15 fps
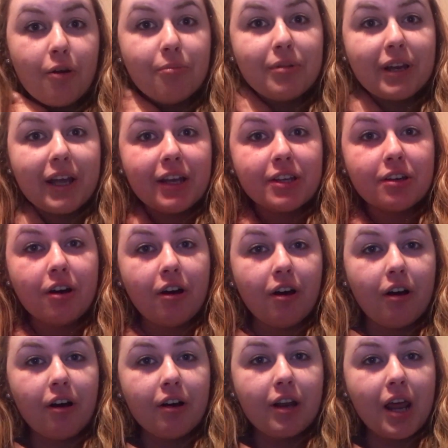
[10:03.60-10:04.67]
update
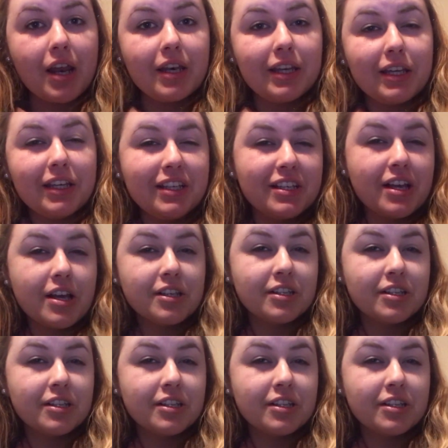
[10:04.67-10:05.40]
on the